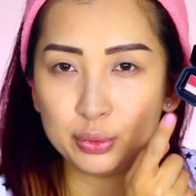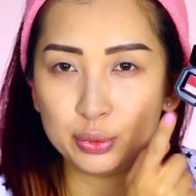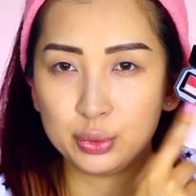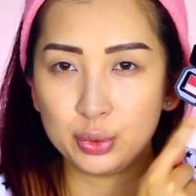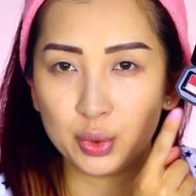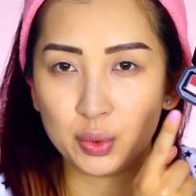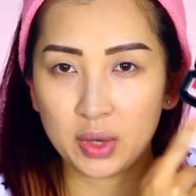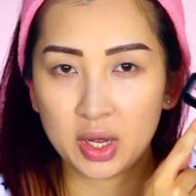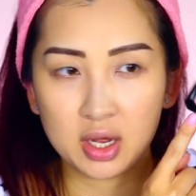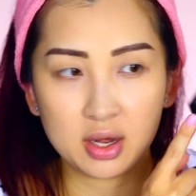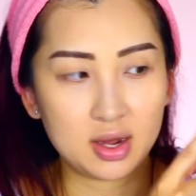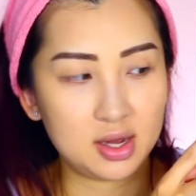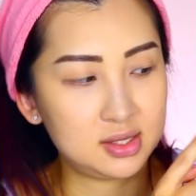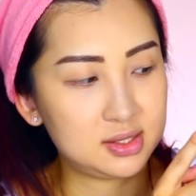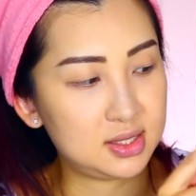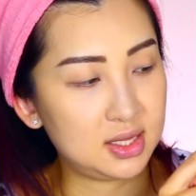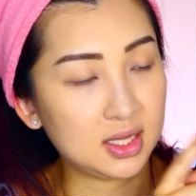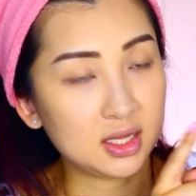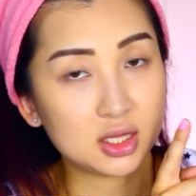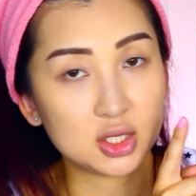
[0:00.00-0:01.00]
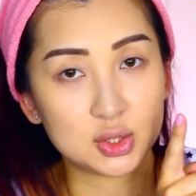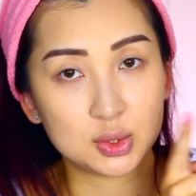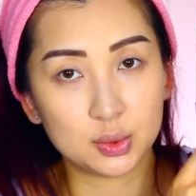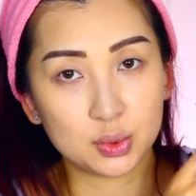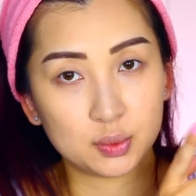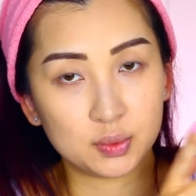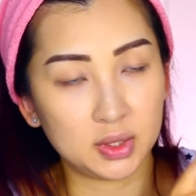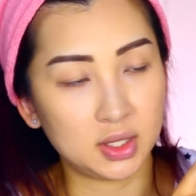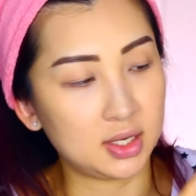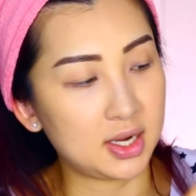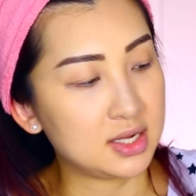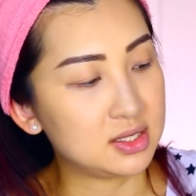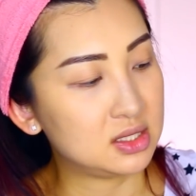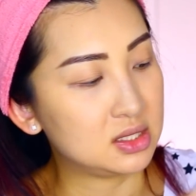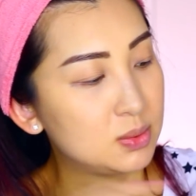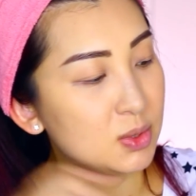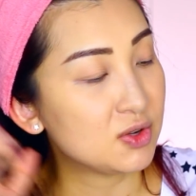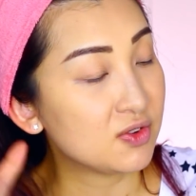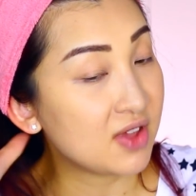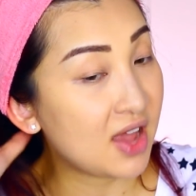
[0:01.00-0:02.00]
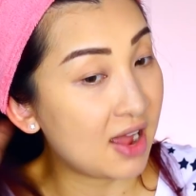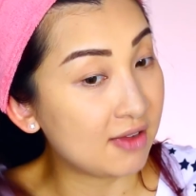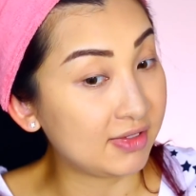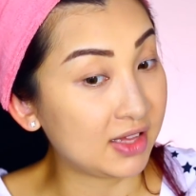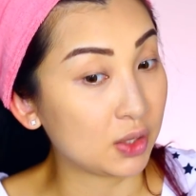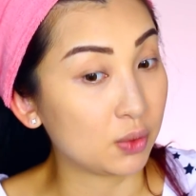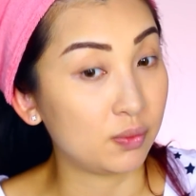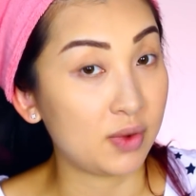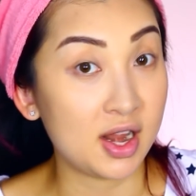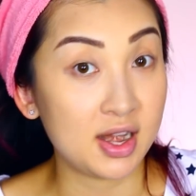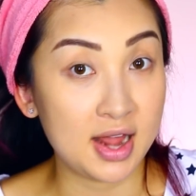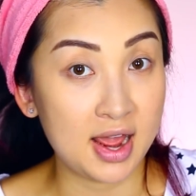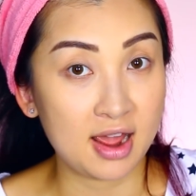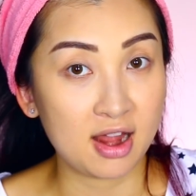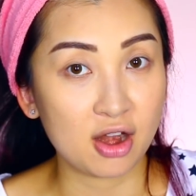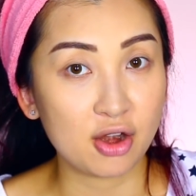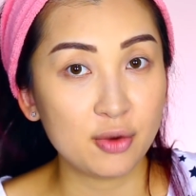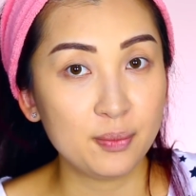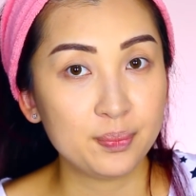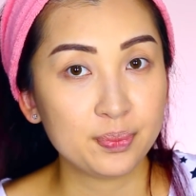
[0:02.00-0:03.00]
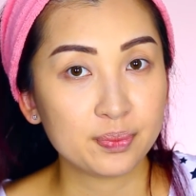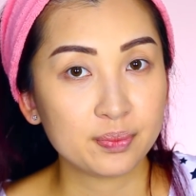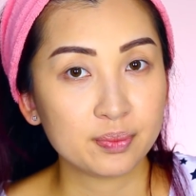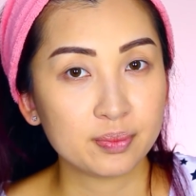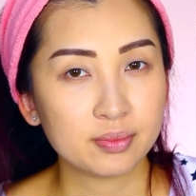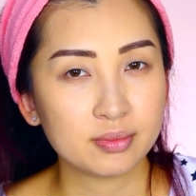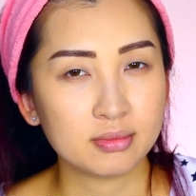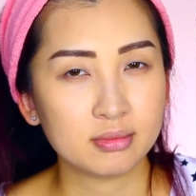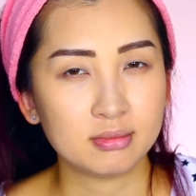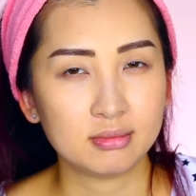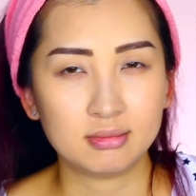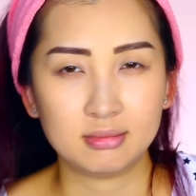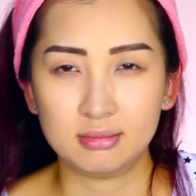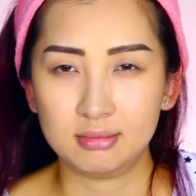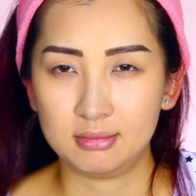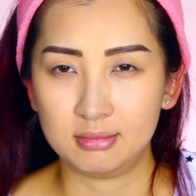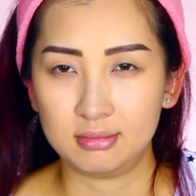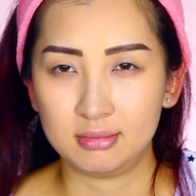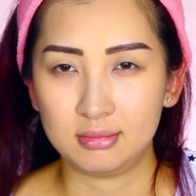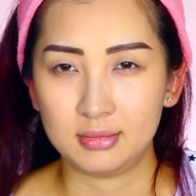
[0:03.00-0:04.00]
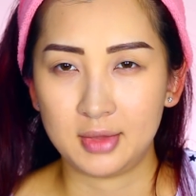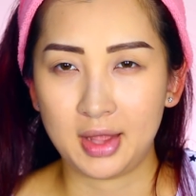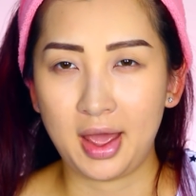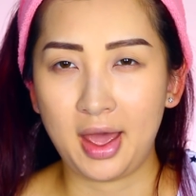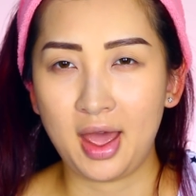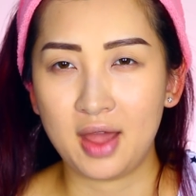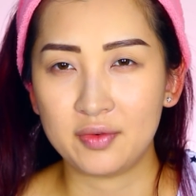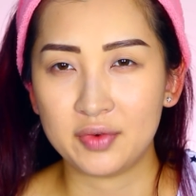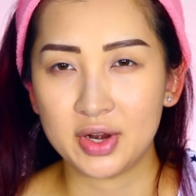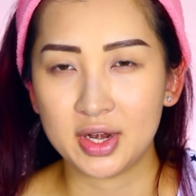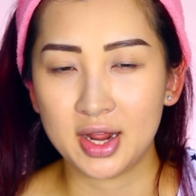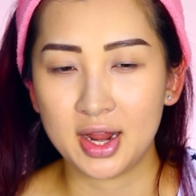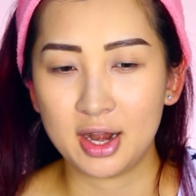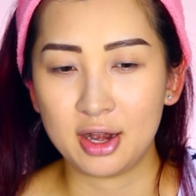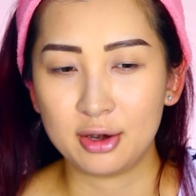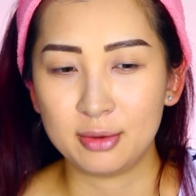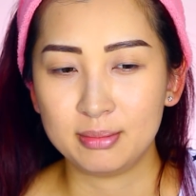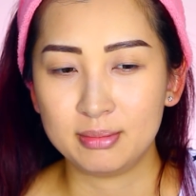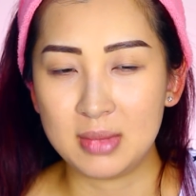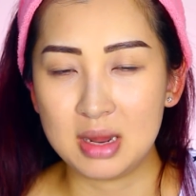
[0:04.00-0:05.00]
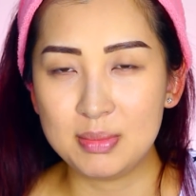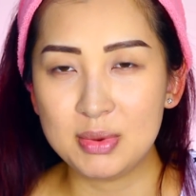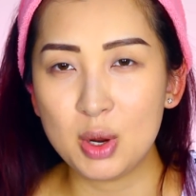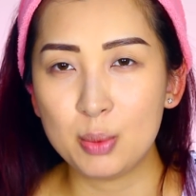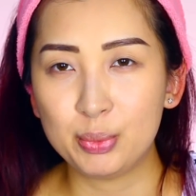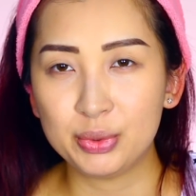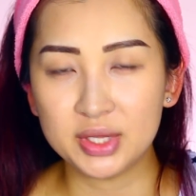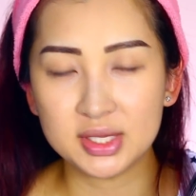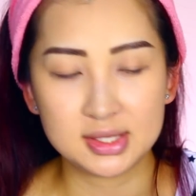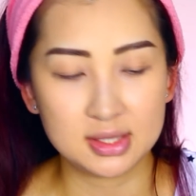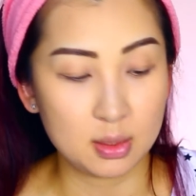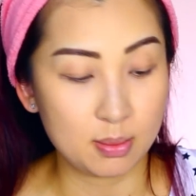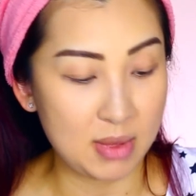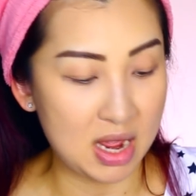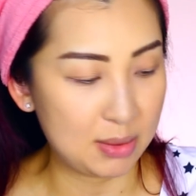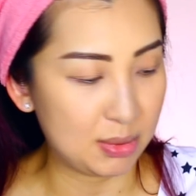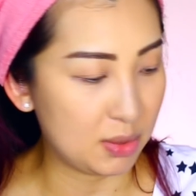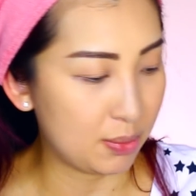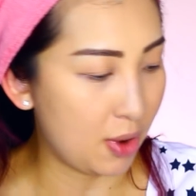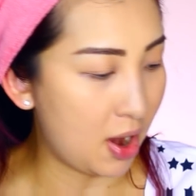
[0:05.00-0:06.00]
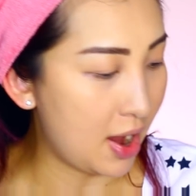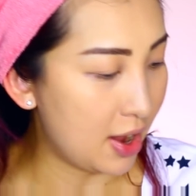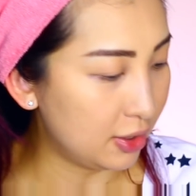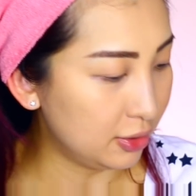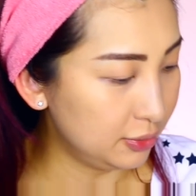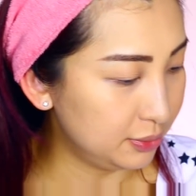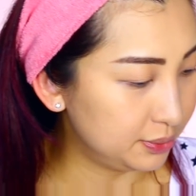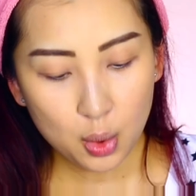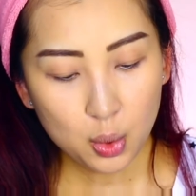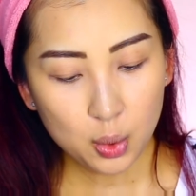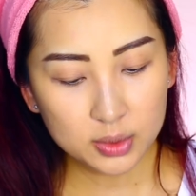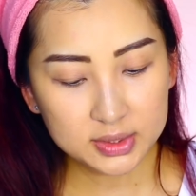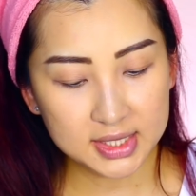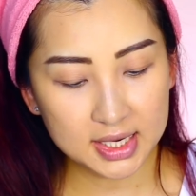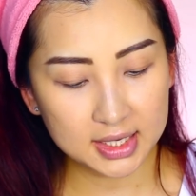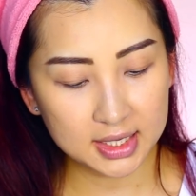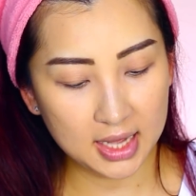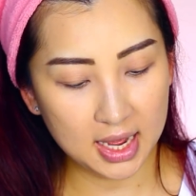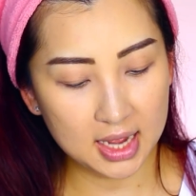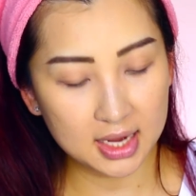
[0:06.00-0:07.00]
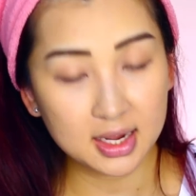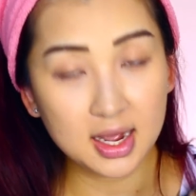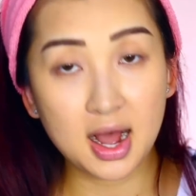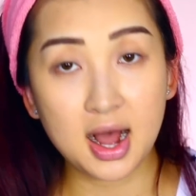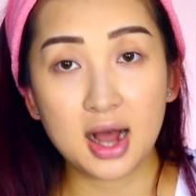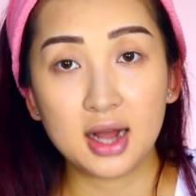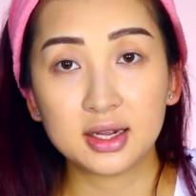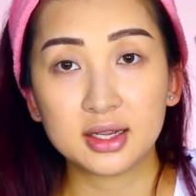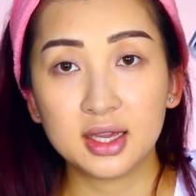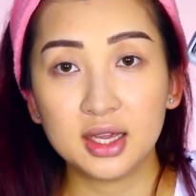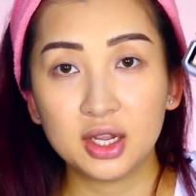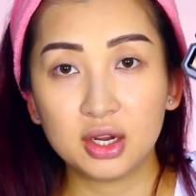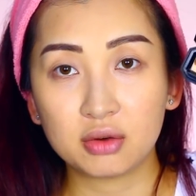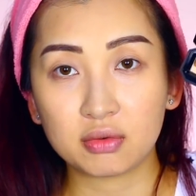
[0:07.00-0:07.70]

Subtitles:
blue or green eyes, I think this will look really nice, especially if you have like red hair. I have red hair. Maybe I'll put this in the maybe pile. Oh, it's like a khaki